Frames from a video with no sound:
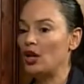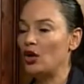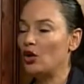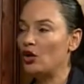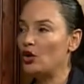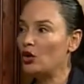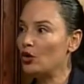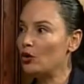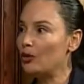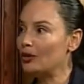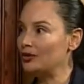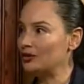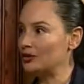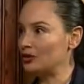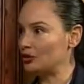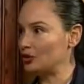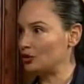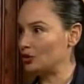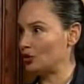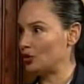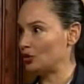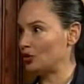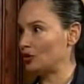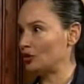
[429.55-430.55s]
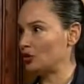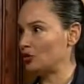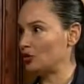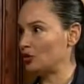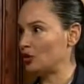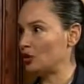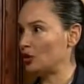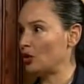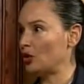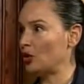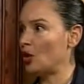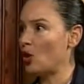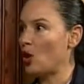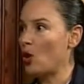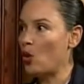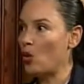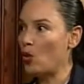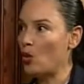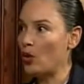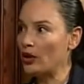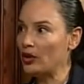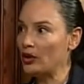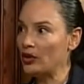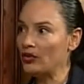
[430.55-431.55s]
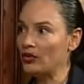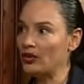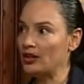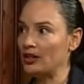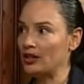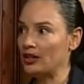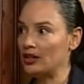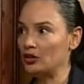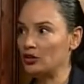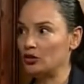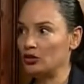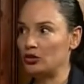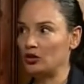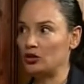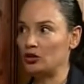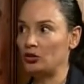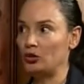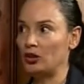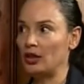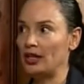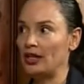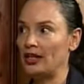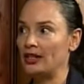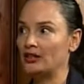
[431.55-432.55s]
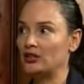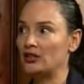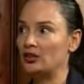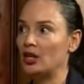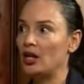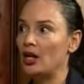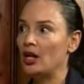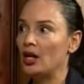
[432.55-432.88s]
Who is the servicer? What are the interest rates?